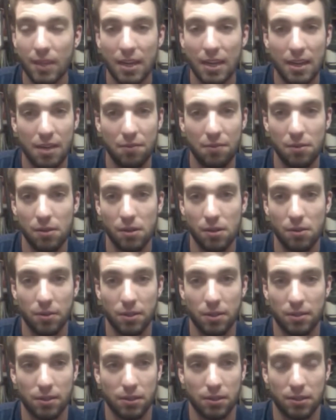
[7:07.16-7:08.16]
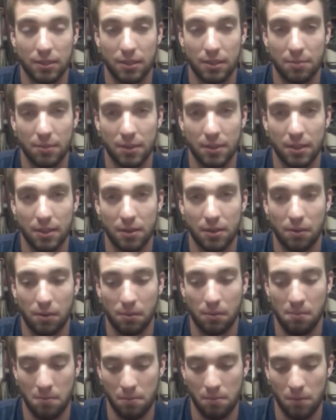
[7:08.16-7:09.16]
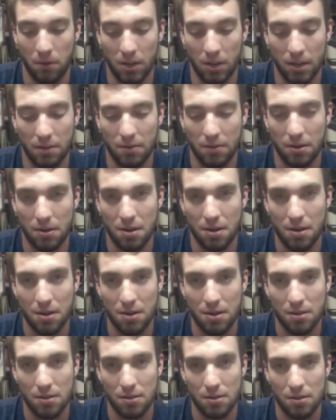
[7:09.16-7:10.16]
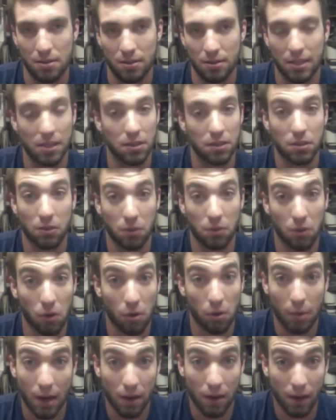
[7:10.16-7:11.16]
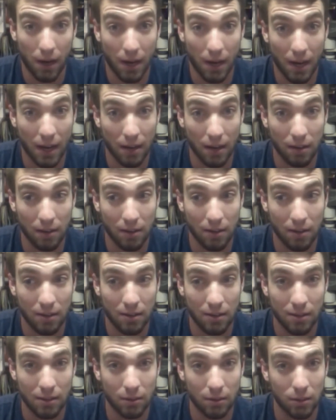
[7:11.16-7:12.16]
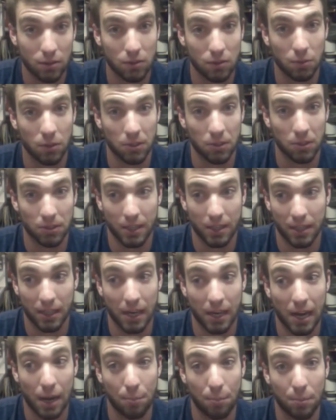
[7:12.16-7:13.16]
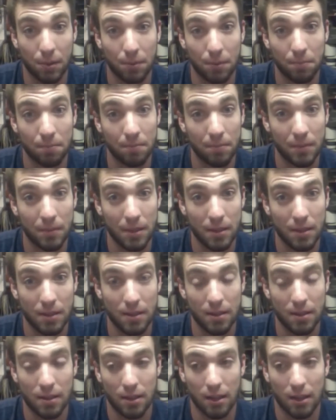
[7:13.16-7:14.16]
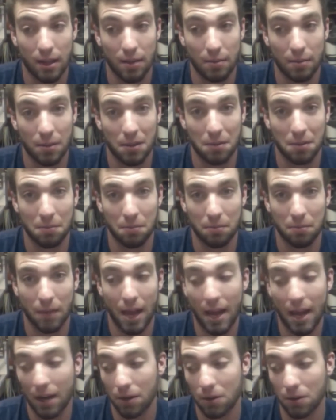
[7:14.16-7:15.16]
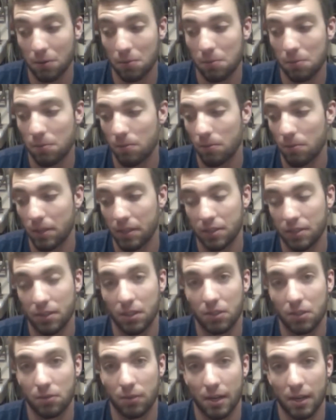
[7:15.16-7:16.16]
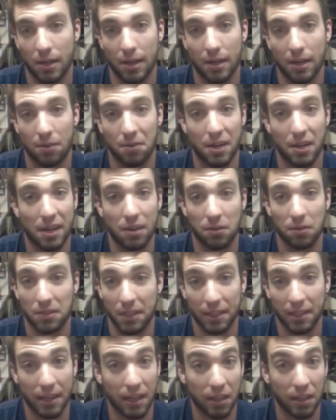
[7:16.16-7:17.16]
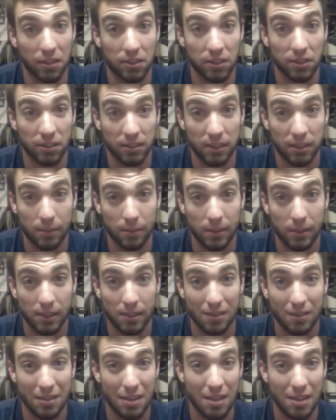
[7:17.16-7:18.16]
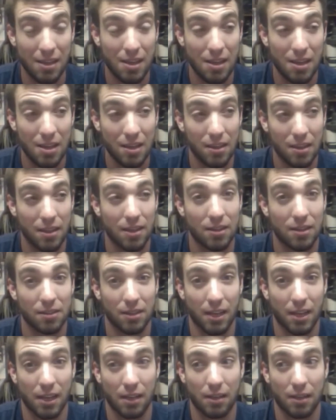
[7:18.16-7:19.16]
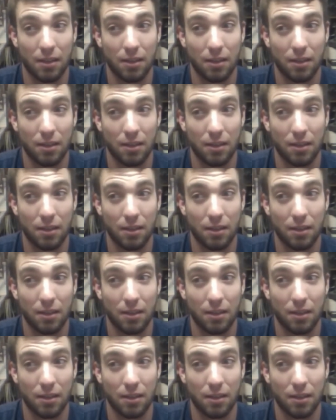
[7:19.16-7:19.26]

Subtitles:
if you go research something or whatever that you don't know about right now, what's the worst that could happen? I mean, I go research right now nanotechnology or something, there's like